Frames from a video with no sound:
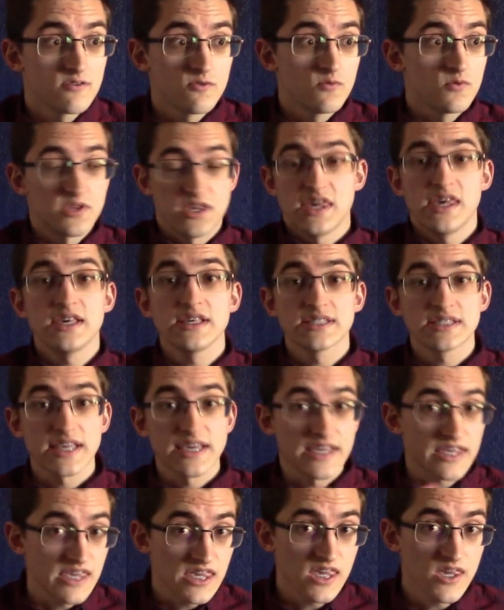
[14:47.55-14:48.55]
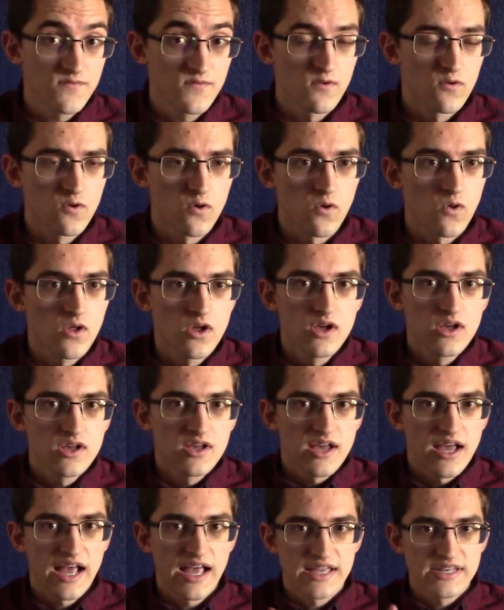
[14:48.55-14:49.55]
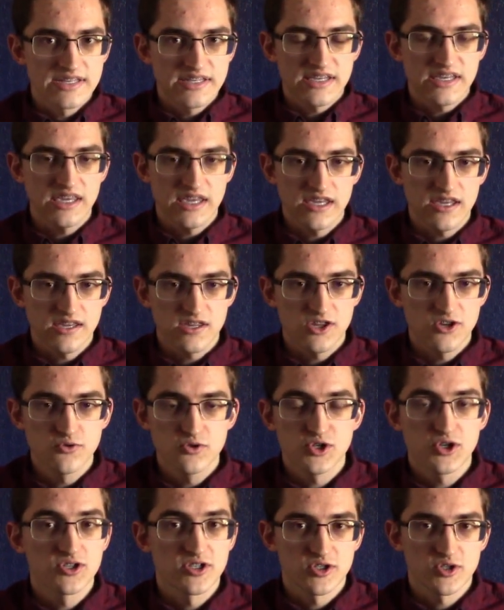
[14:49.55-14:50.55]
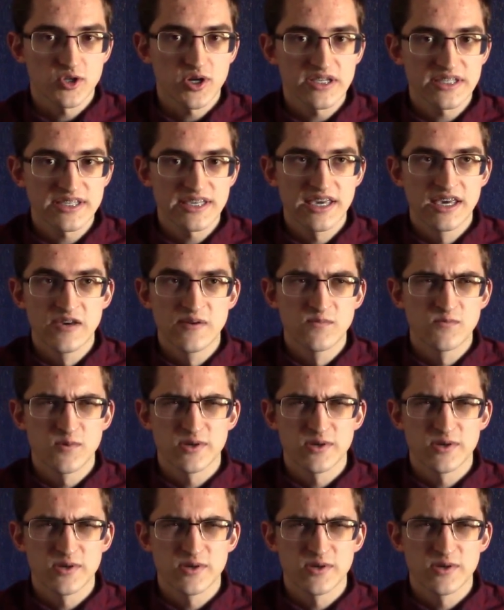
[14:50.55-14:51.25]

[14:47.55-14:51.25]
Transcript: He's, like, evil, and you shouldn't trust him,